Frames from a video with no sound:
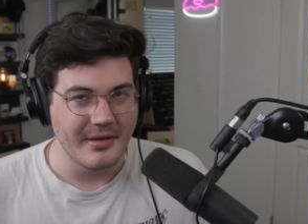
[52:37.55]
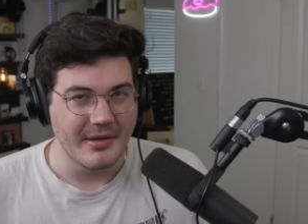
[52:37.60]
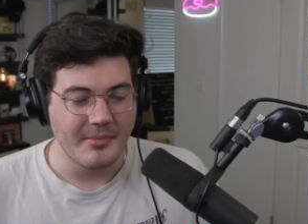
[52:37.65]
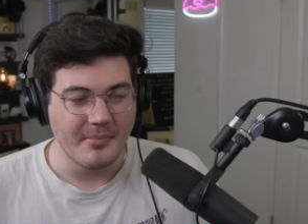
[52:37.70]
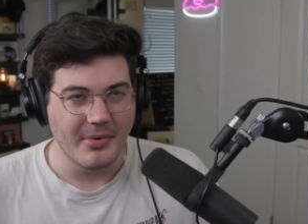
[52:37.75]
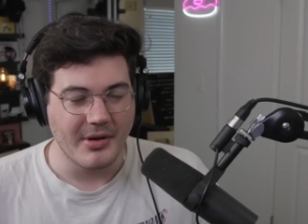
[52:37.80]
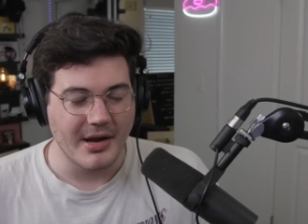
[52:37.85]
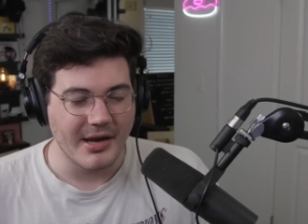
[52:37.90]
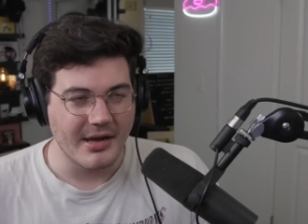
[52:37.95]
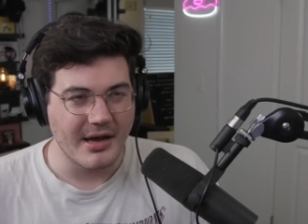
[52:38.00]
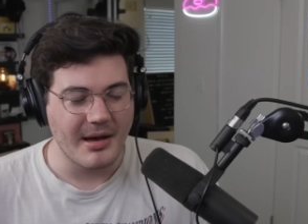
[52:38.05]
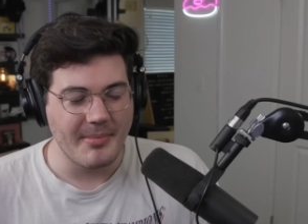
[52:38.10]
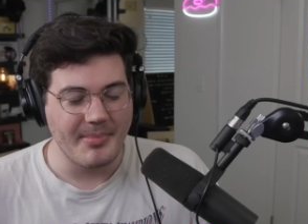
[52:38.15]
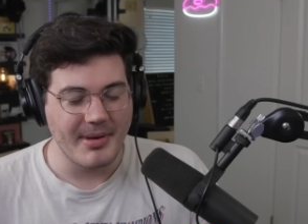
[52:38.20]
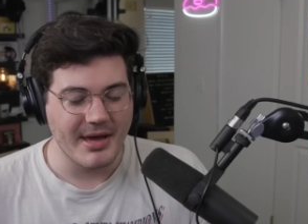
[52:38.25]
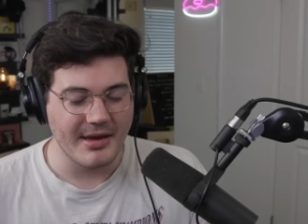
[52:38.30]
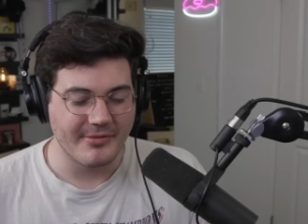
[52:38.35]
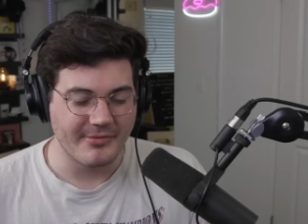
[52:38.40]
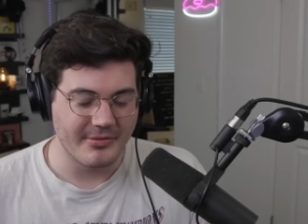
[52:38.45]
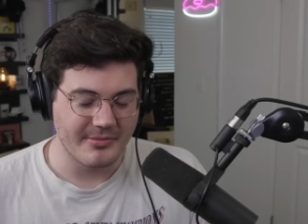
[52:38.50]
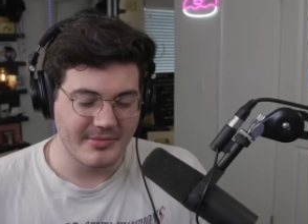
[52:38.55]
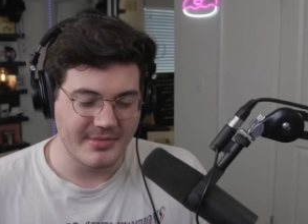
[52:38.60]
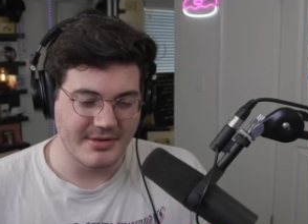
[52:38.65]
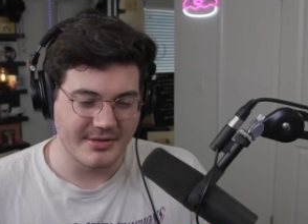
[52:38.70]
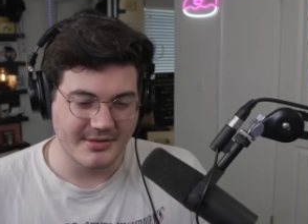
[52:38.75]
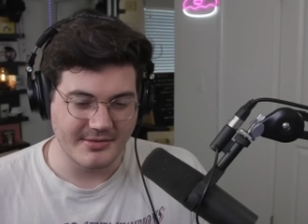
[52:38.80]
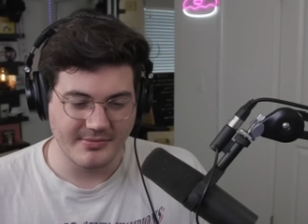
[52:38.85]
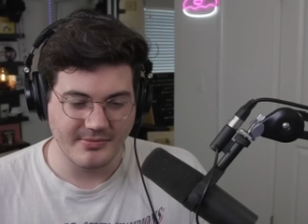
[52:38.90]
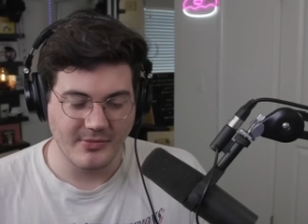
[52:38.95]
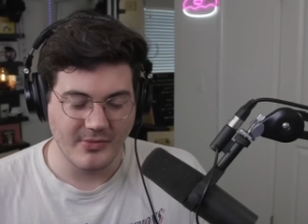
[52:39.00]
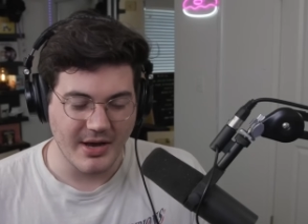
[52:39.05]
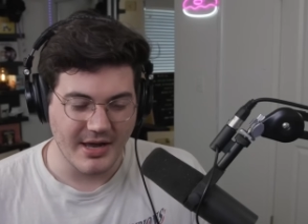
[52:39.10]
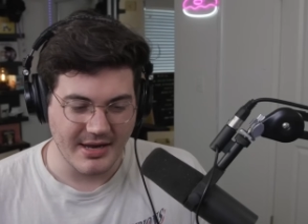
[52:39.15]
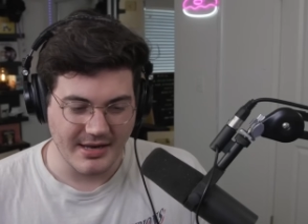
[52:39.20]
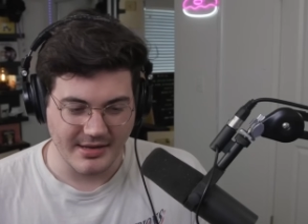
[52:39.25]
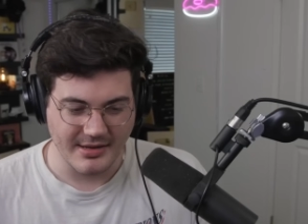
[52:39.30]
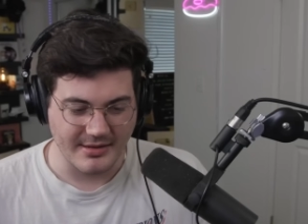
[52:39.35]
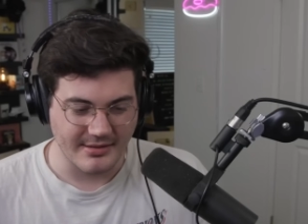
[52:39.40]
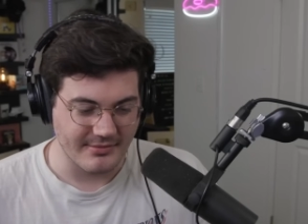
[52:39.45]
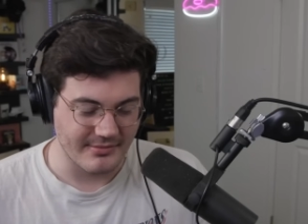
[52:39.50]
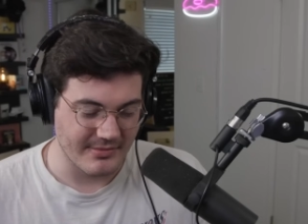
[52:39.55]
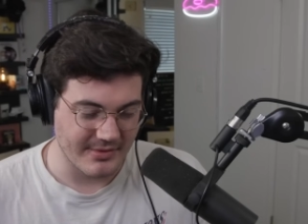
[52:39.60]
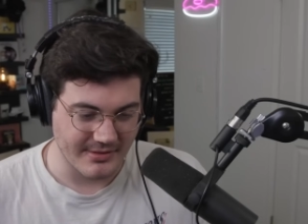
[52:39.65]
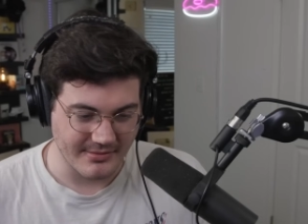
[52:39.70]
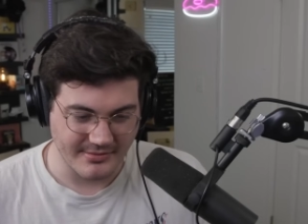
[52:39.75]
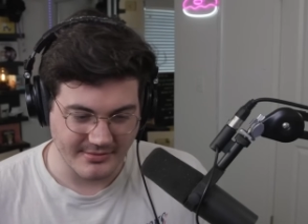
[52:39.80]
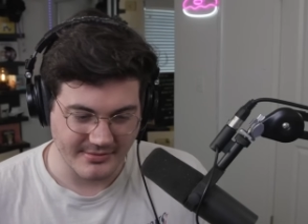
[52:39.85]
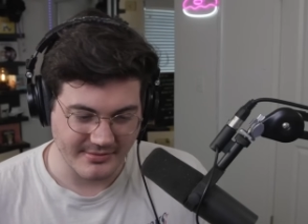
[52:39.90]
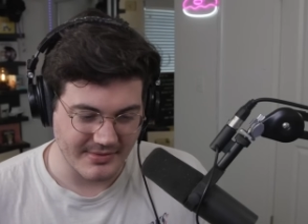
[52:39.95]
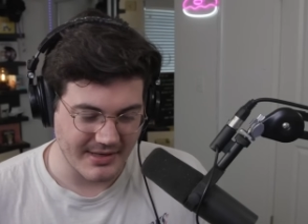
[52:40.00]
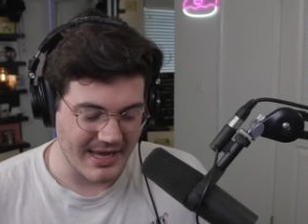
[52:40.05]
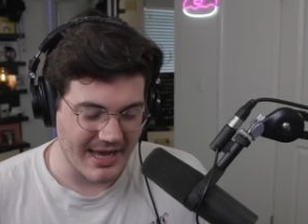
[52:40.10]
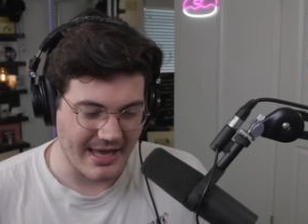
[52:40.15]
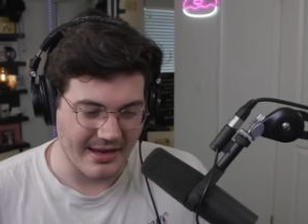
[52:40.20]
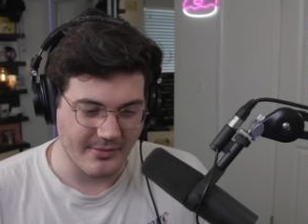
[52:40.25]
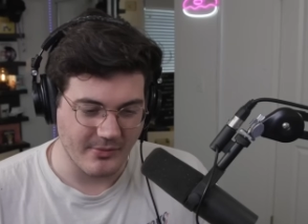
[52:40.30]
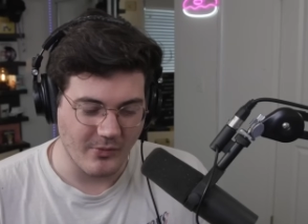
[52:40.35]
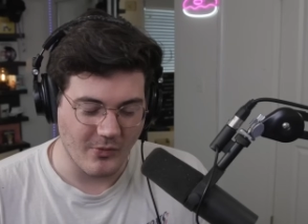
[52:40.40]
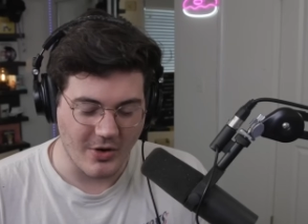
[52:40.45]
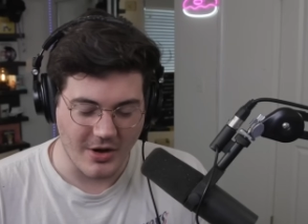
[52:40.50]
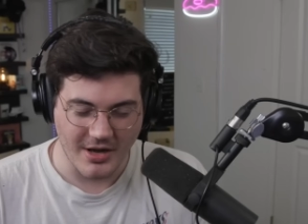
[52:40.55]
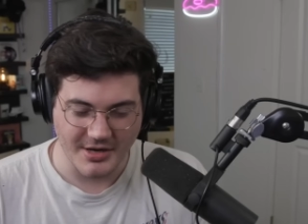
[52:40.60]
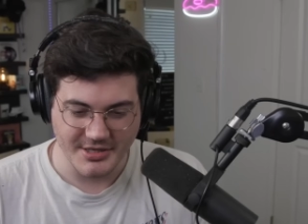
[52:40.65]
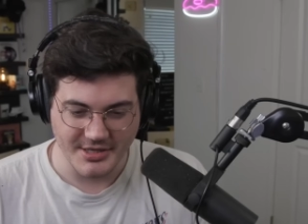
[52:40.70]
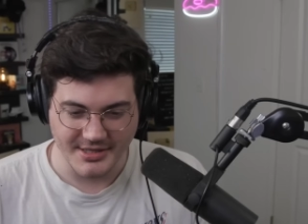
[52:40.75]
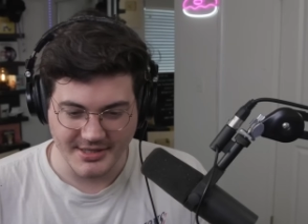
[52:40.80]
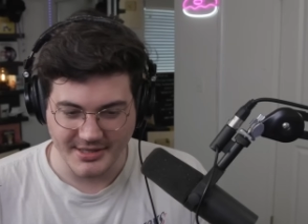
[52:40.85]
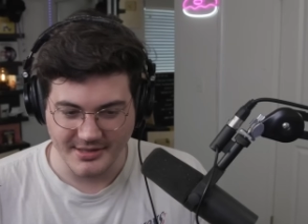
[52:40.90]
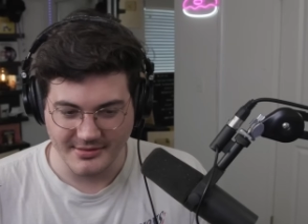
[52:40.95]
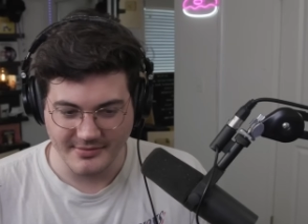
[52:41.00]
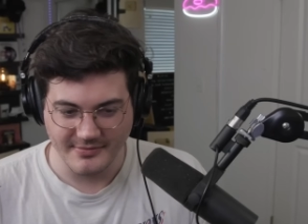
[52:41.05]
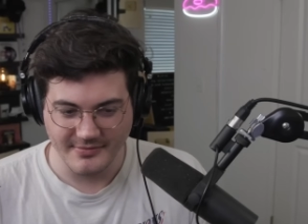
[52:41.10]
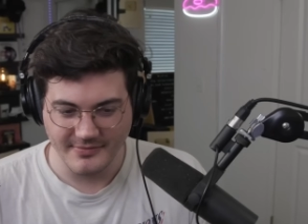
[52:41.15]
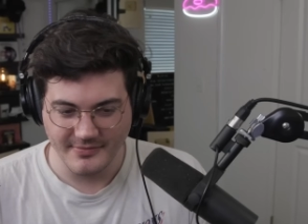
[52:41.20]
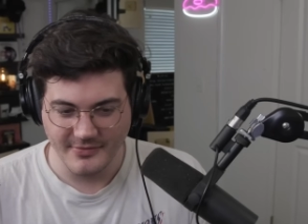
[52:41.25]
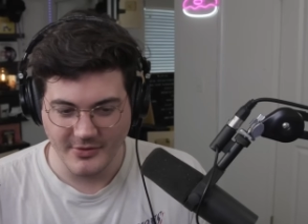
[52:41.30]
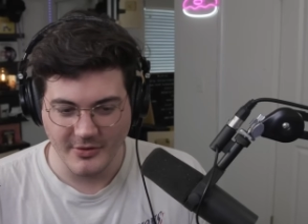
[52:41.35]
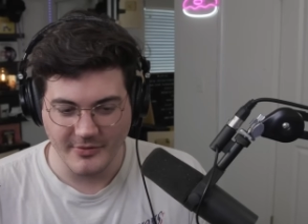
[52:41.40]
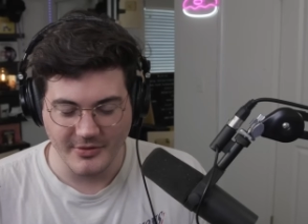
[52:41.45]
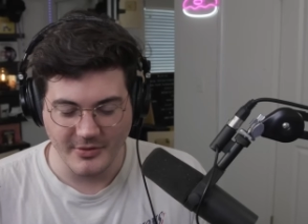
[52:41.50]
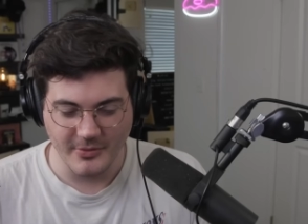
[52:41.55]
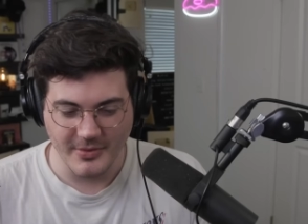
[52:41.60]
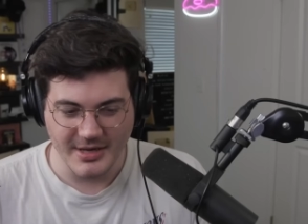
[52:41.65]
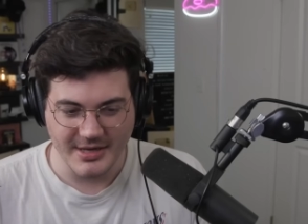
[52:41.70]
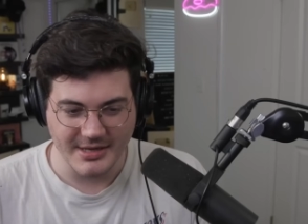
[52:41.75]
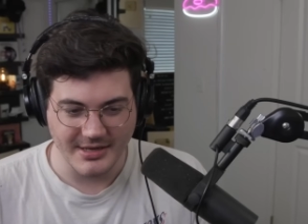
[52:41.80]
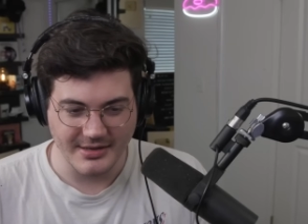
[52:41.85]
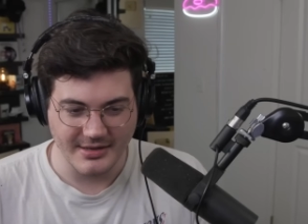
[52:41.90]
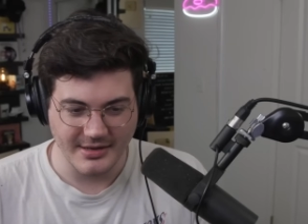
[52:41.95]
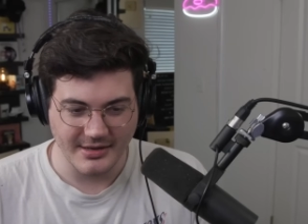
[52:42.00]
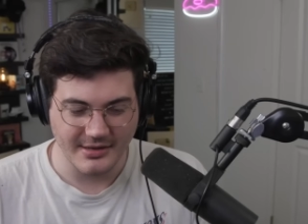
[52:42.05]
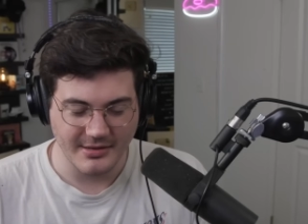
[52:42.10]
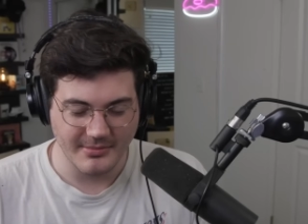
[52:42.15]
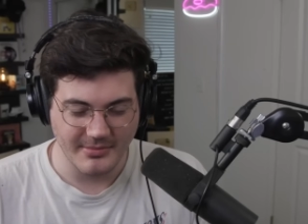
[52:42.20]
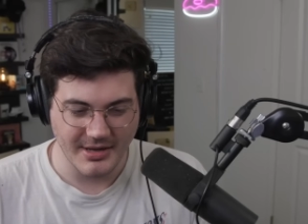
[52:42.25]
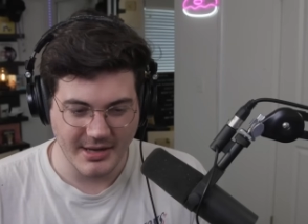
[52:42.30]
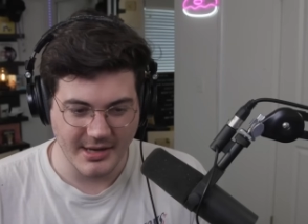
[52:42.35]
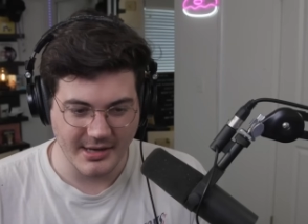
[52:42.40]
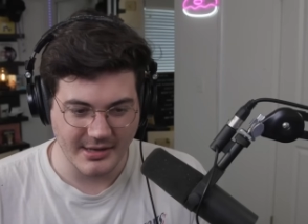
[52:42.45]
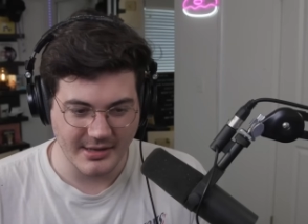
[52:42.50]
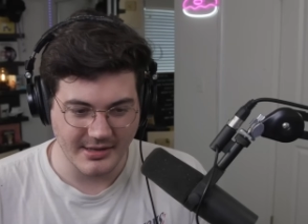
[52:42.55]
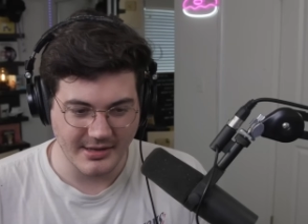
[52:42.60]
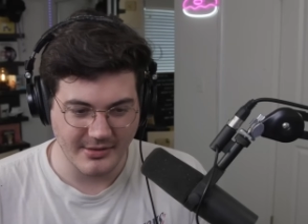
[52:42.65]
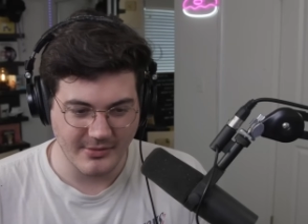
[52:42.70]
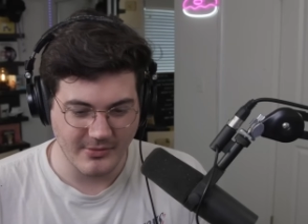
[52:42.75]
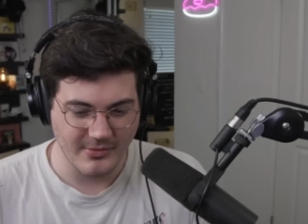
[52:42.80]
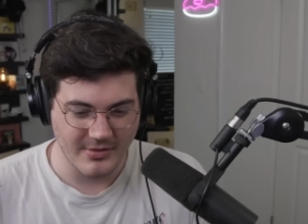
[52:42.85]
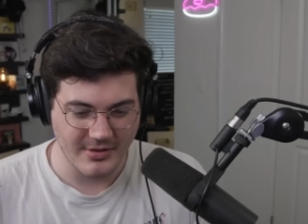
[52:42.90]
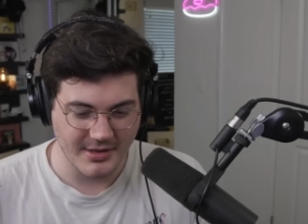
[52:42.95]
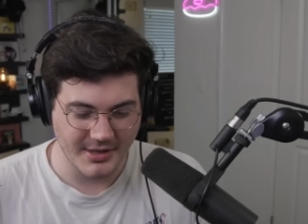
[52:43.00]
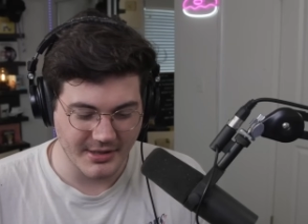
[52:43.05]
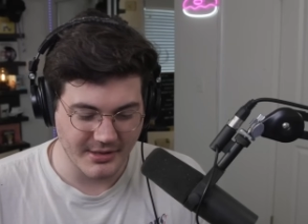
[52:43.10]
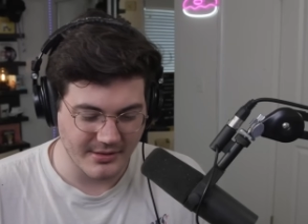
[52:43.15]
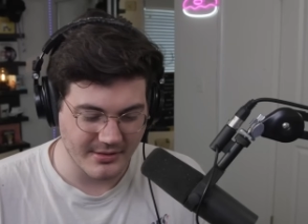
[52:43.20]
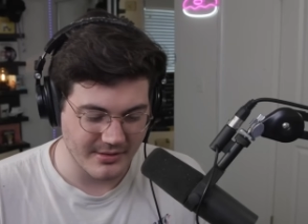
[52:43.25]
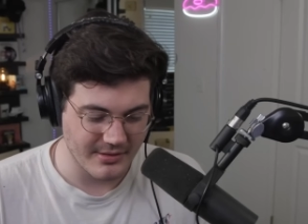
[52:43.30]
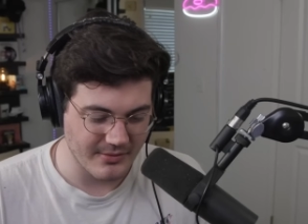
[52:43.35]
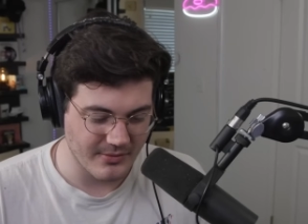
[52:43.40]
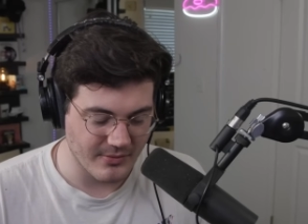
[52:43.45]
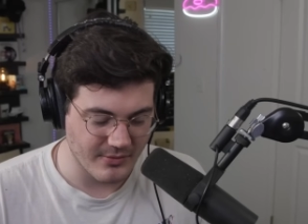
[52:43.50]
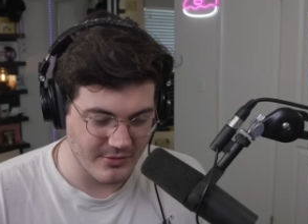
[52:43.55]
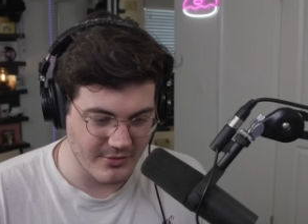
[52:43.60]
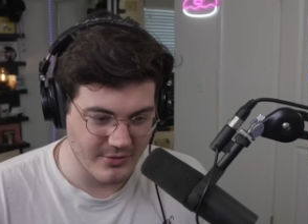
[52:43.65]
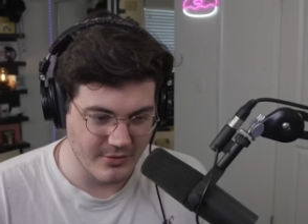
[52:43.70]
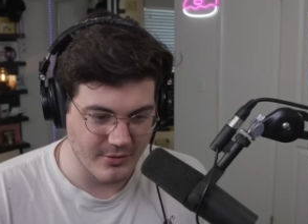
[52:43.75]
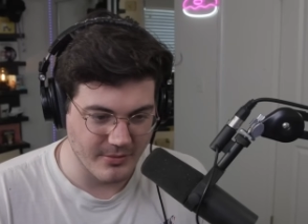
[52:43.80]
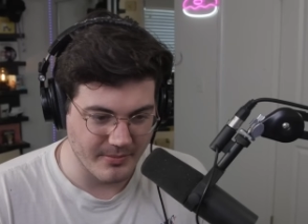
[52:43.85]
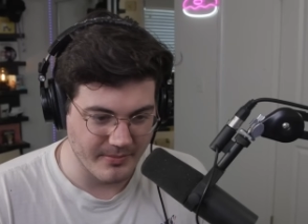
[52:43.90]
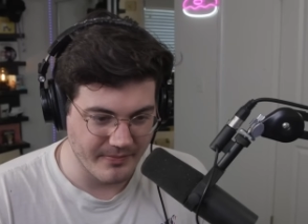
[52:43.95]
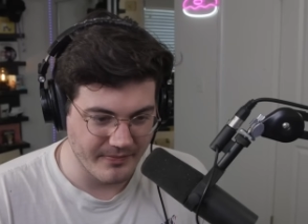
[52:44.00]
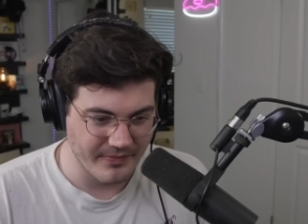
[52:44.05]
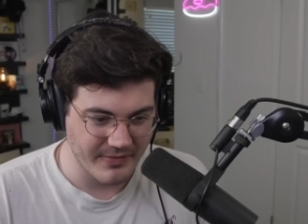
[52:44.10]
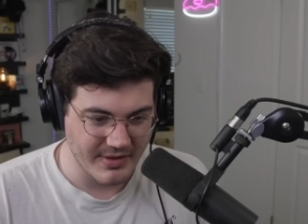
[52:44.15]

but I got back from this wedding I was at in Washington, over the weekend and I come back and I walk into the room